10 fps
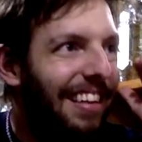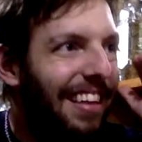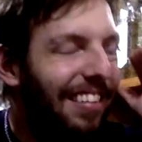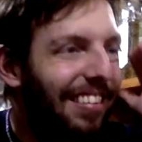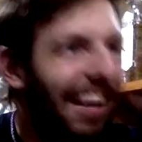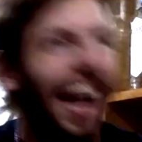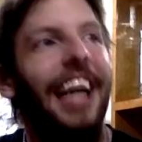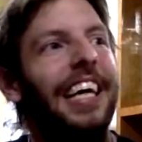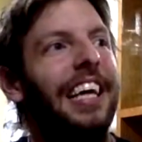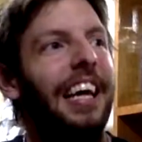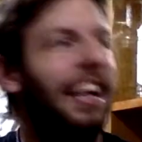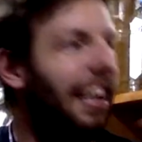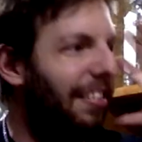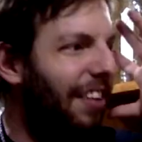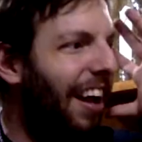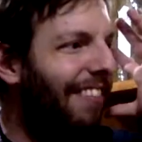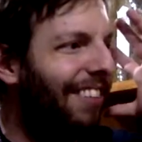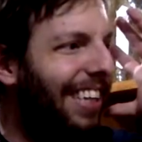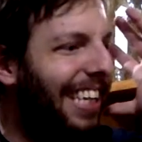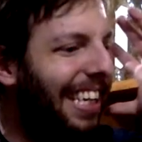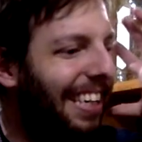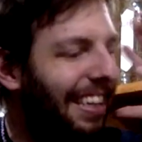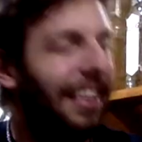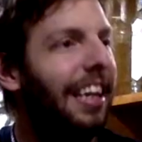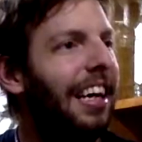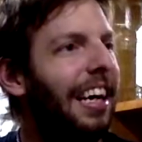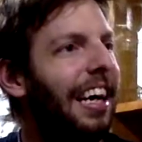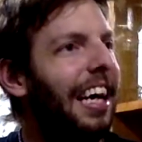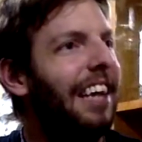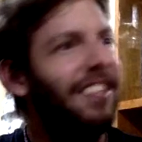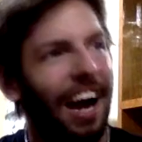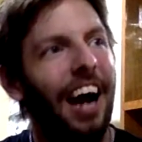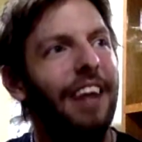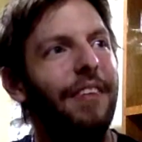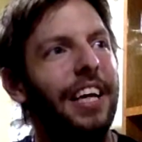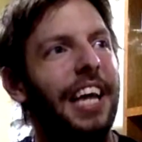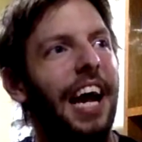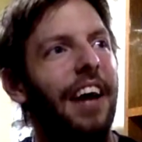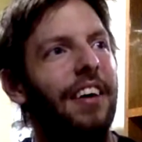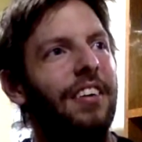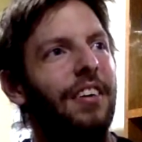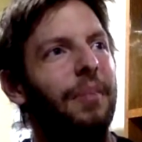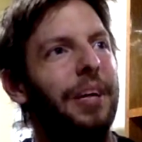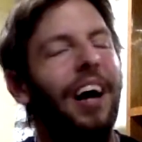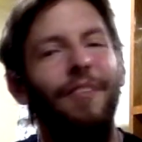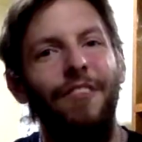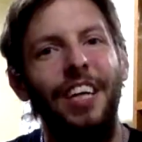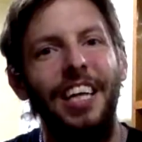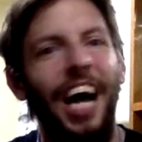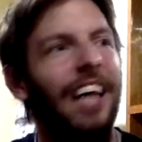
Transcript: This is it's kind of out of character, but not really.